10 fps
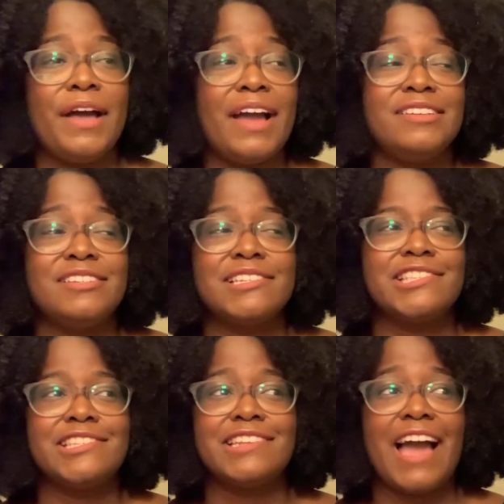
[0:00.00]
I
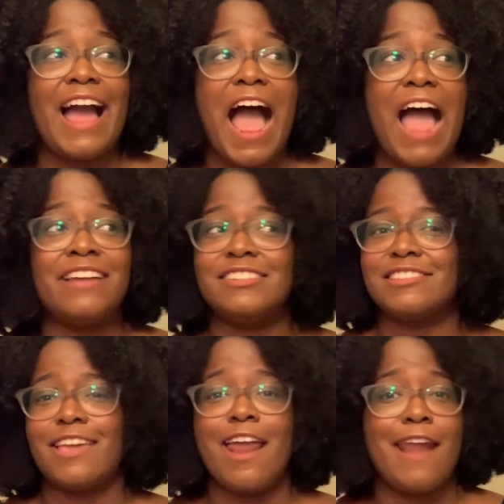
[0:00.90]
just
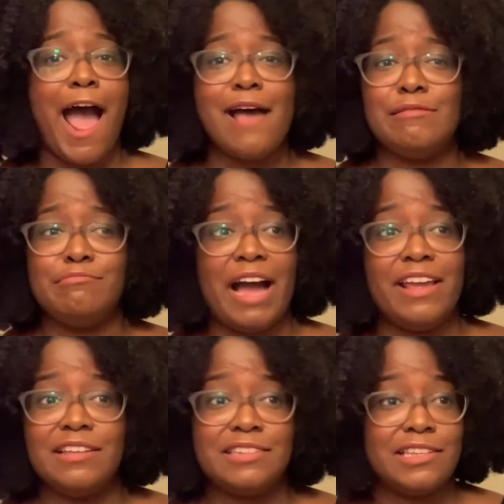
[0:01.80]
cannot buy
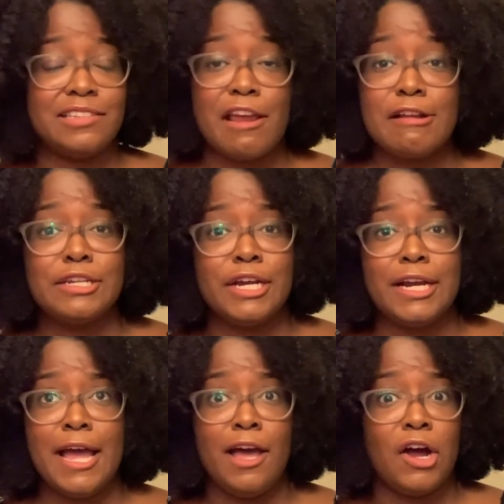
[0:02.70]
into his character
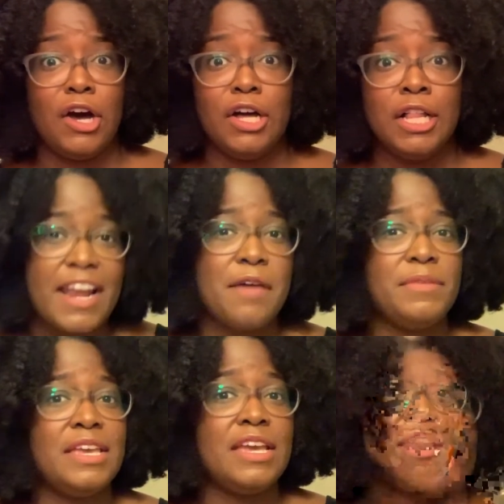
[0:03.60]
at all. And I
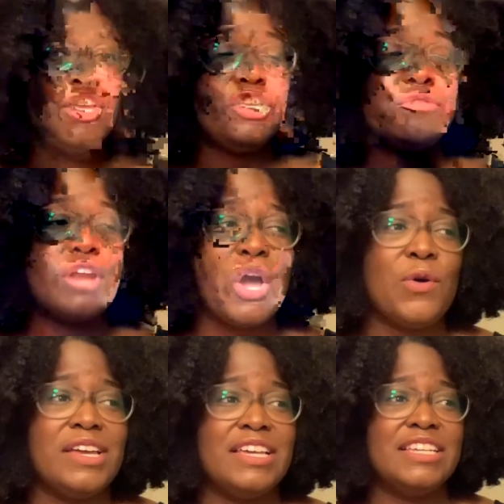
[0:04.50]
mean, Yuno
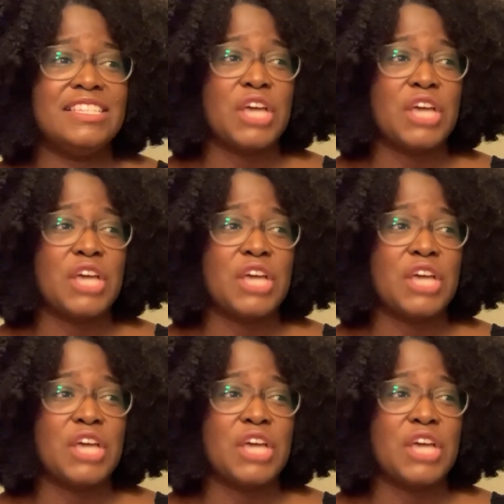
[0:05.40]
is